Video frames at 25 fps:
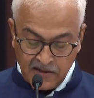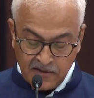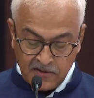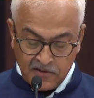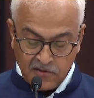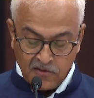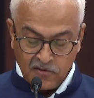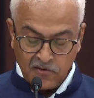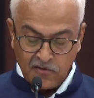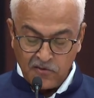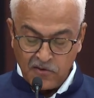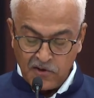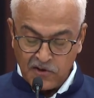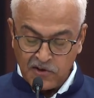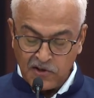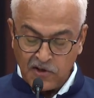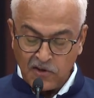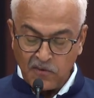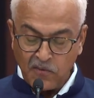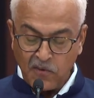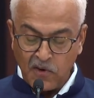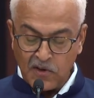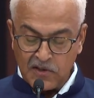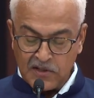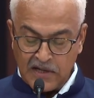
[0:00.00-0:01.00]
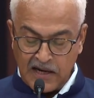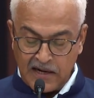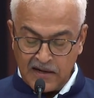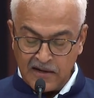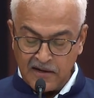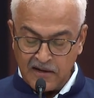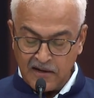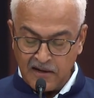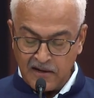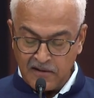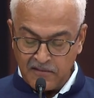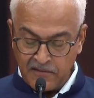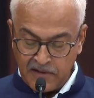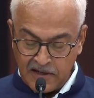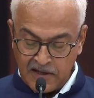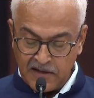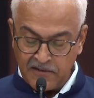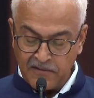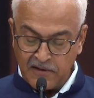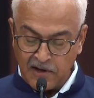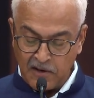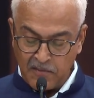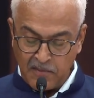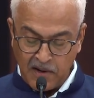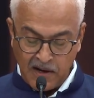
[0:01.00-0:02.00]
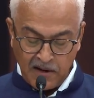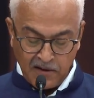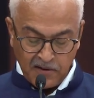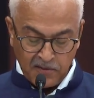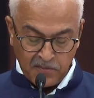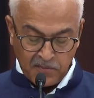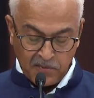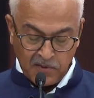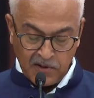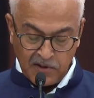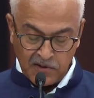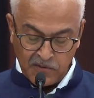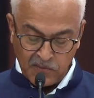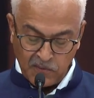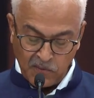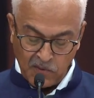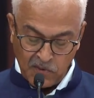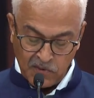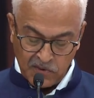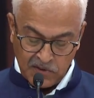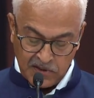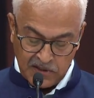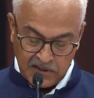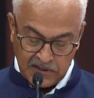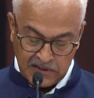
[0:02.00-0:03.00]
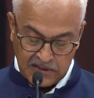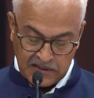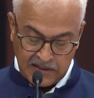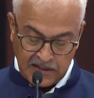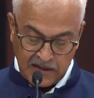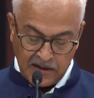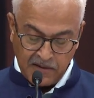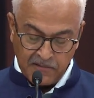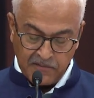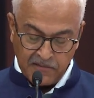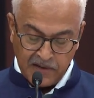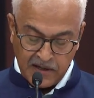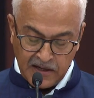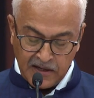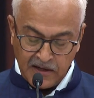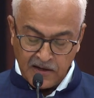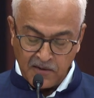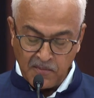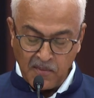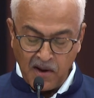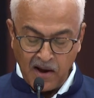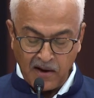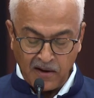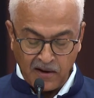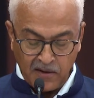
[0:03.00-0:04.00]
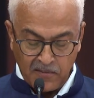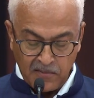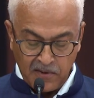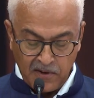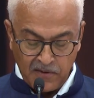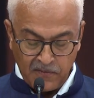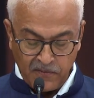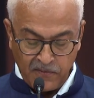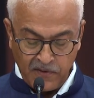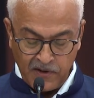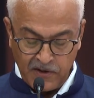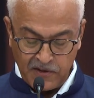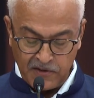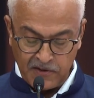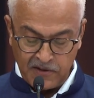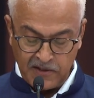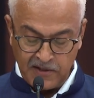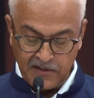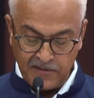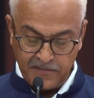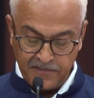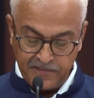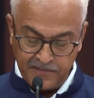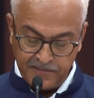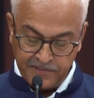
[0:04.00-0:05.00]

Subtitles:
Situation was handled very well by our police forces in a very remarkable fashion,